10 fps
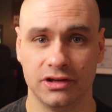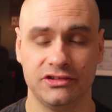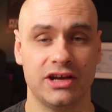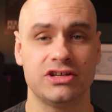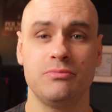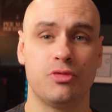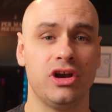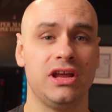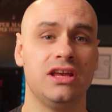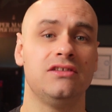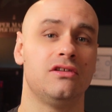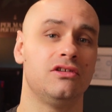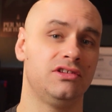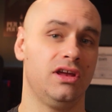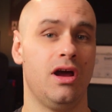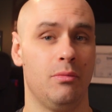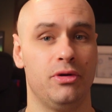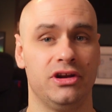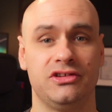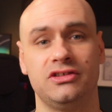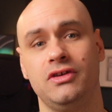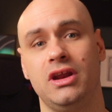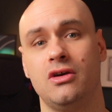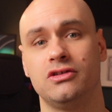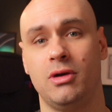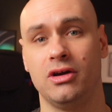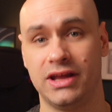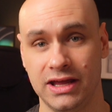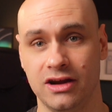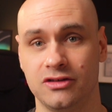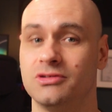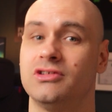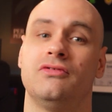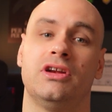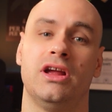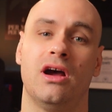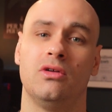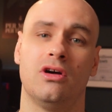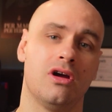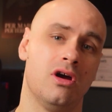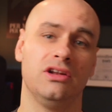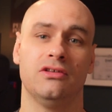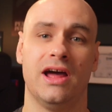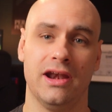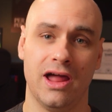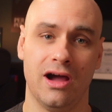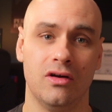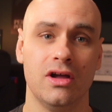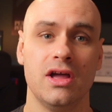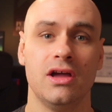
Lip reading: It's actually pretty easy to set up, but as this video is about gear specifically, I will not go into that now.